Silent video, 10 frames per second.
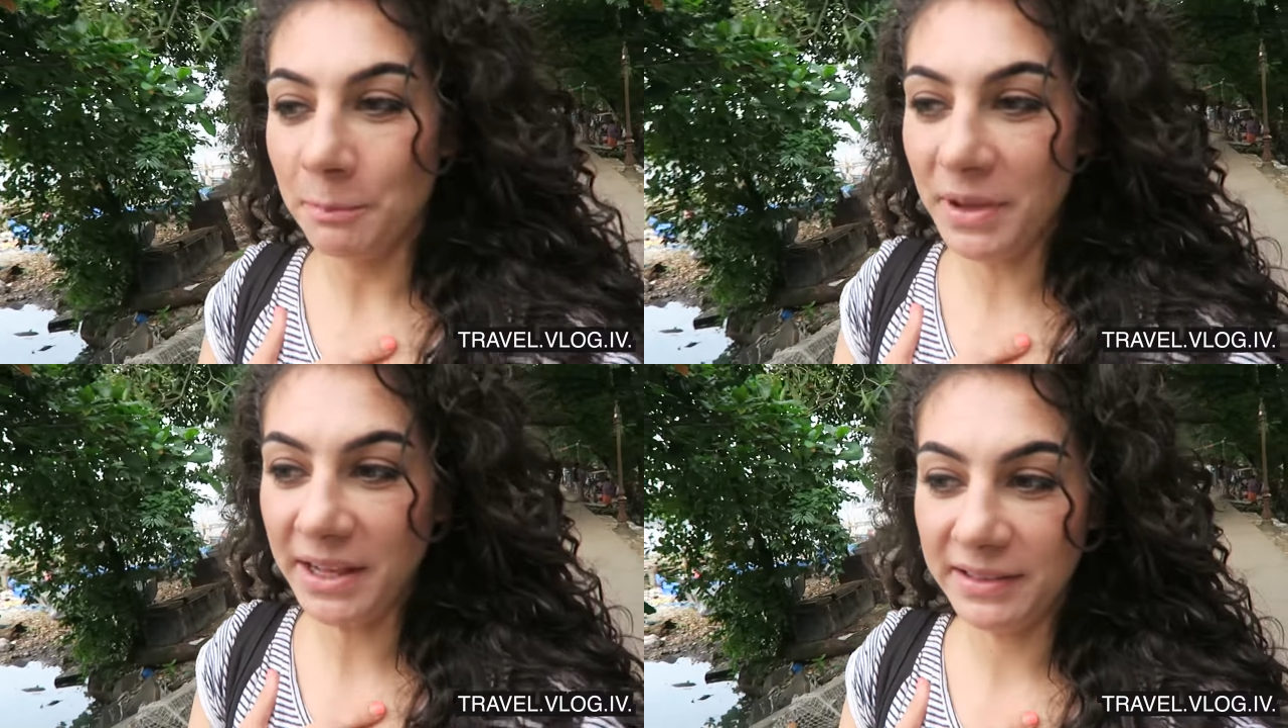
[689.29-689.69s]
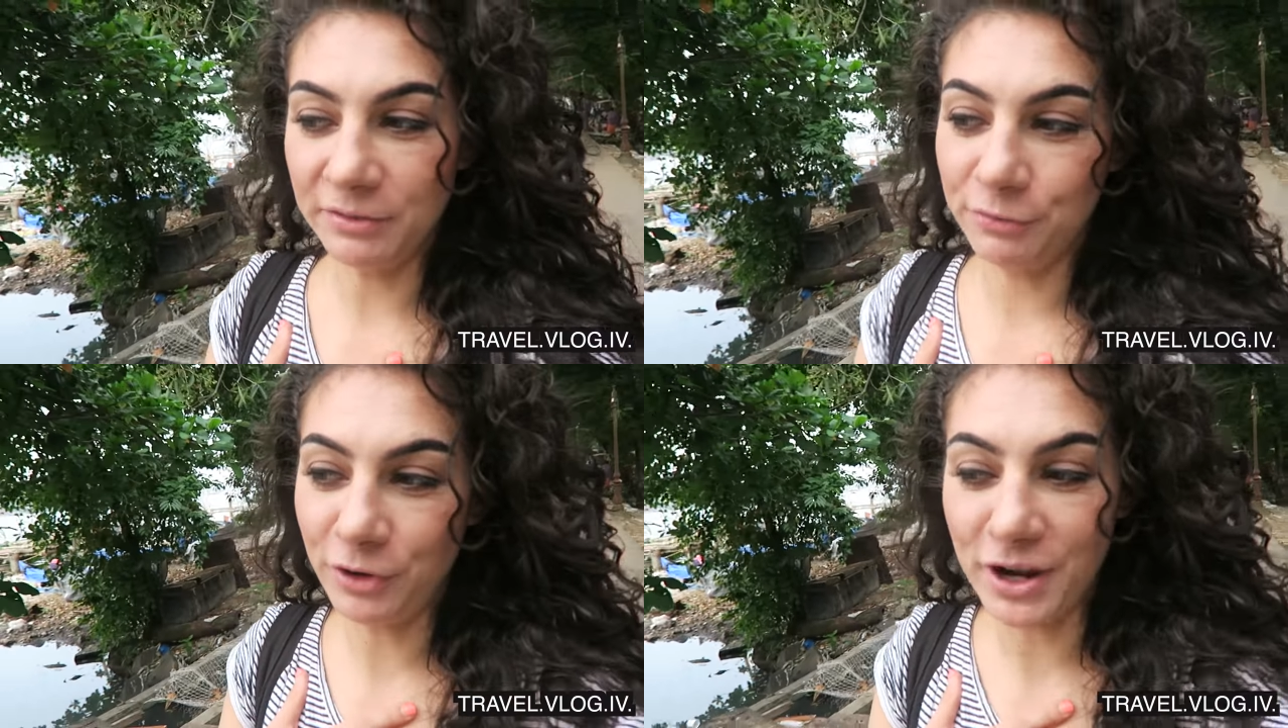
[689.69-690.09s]
baked
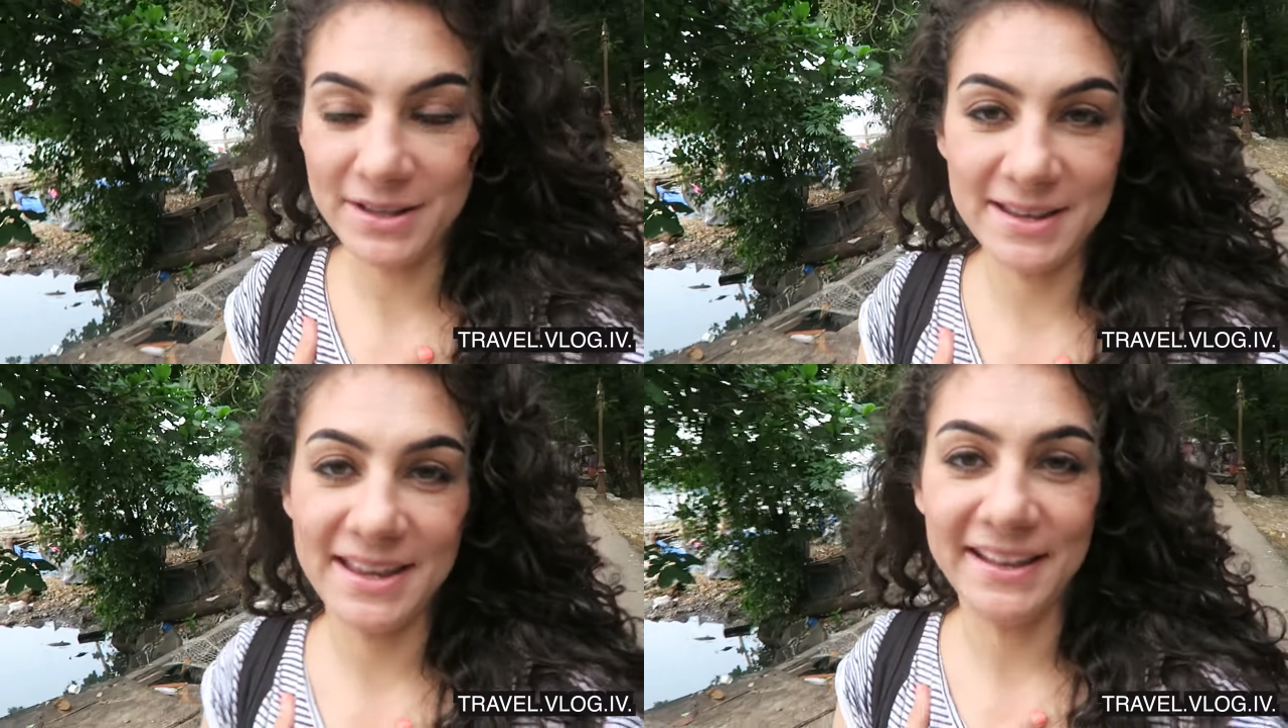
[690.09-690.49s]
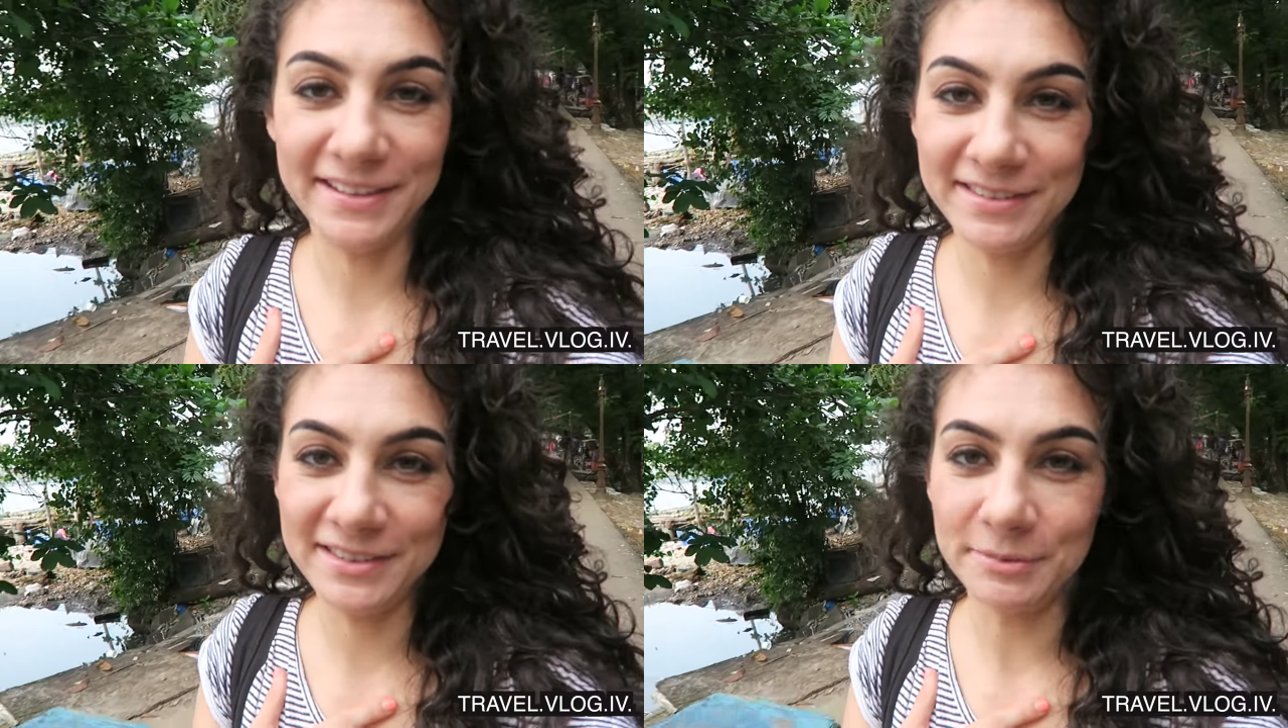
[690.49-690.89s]
and fried
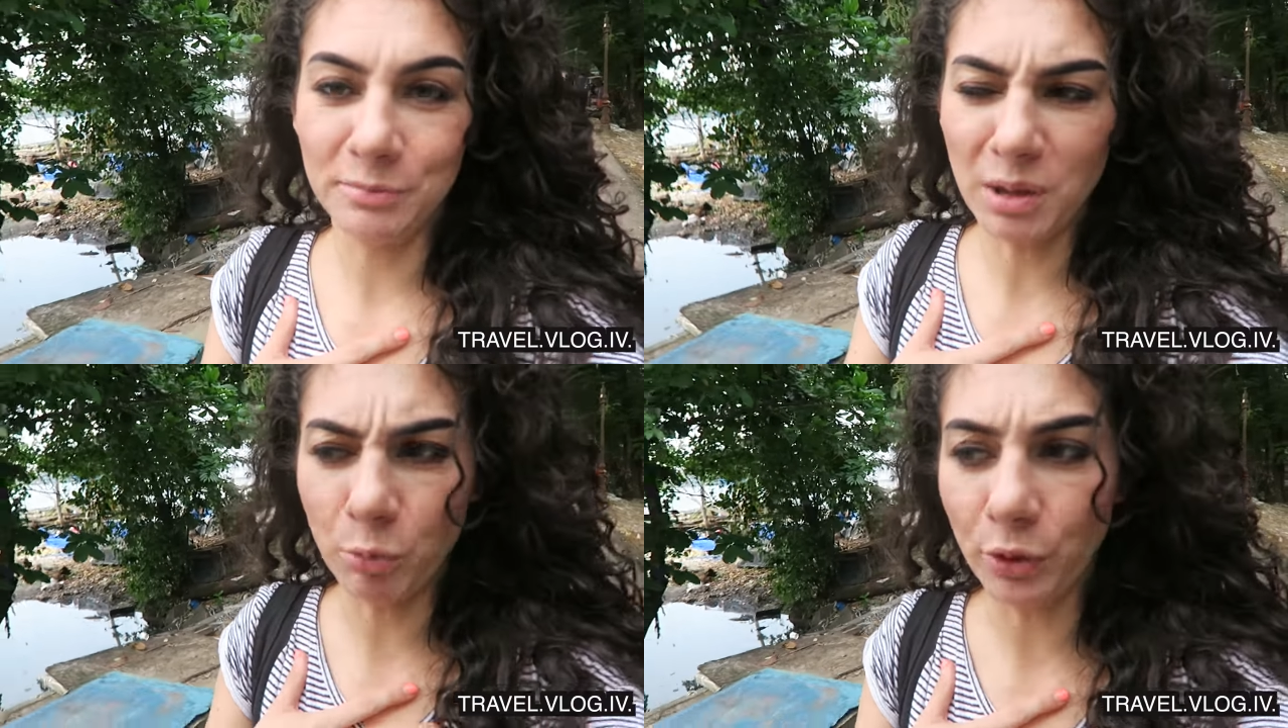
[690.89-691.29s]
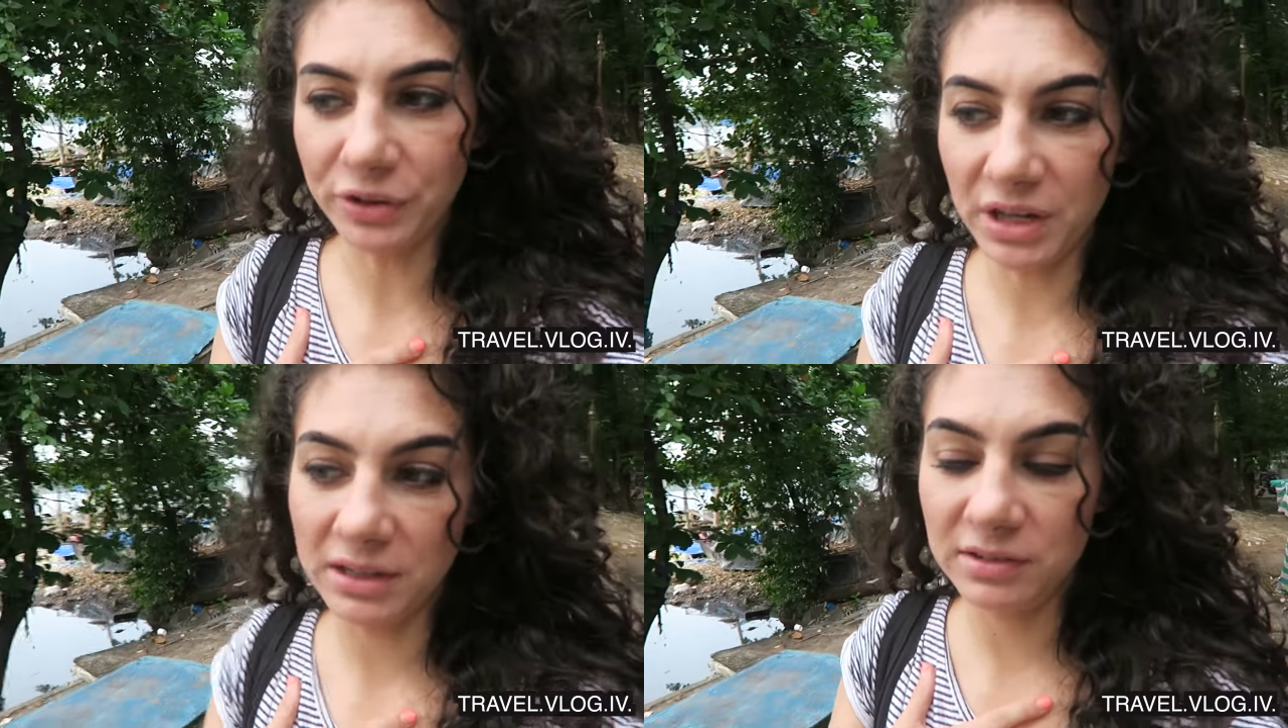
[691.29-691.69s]
eggs and
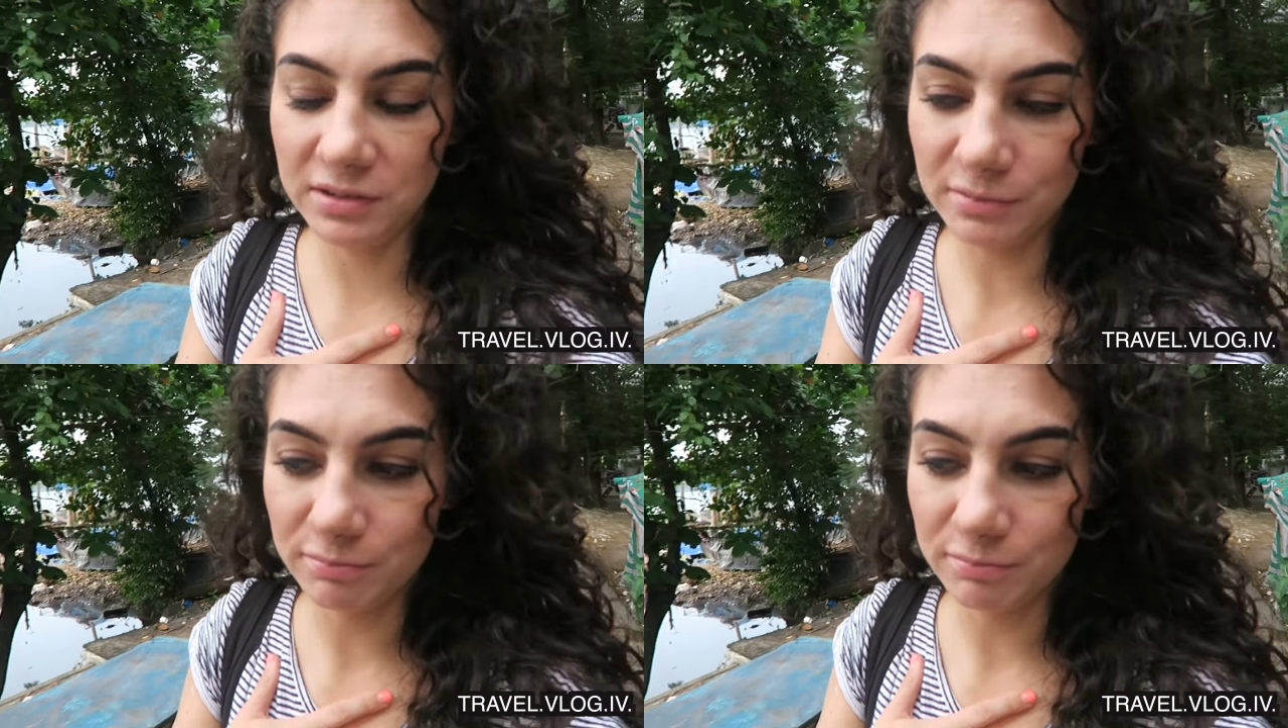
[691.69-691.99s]
boiled eggs.